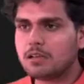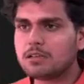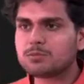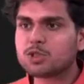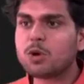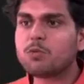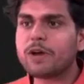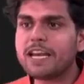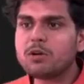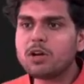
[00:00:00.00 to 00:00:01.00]
So
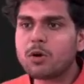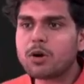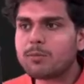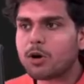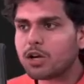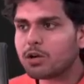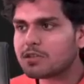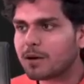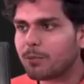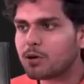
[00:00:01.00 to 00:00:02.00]
when you load a module,
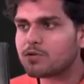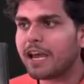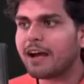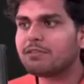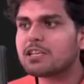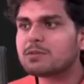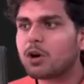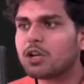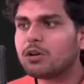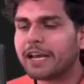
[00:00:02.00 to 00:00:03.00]
suppose we have this
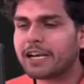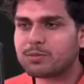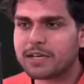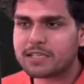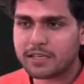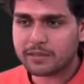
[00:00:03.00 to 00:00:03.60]
module XYZ.